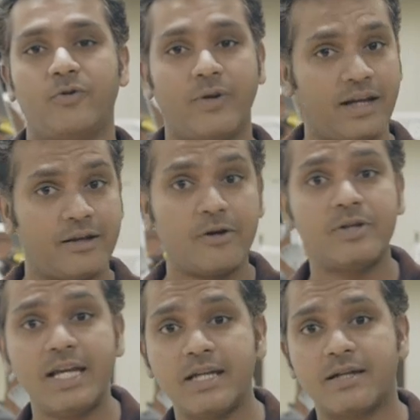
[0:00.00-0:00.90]

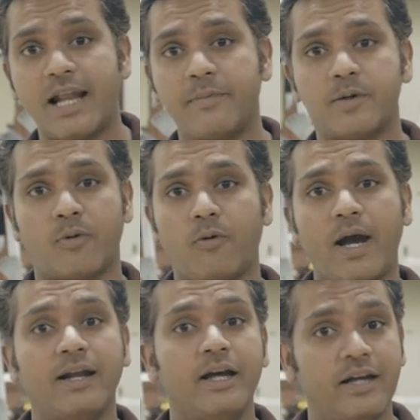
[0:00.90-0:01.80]
Together, these labs
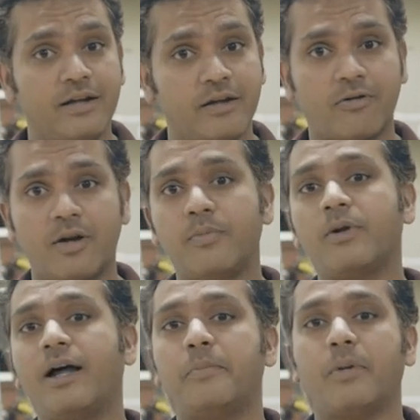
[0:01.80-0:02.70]
provide
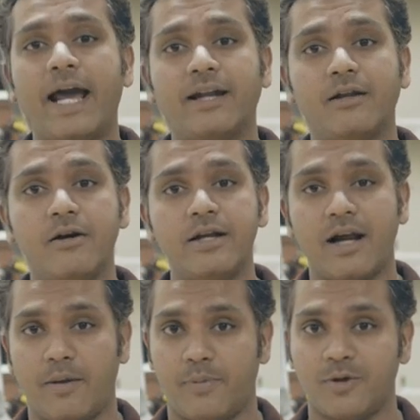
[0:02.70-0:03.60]
incredible applied
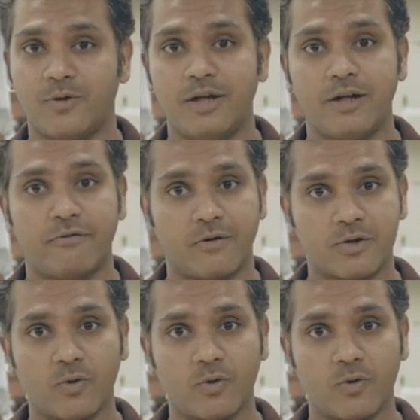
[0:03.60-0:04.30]
learning opportunities for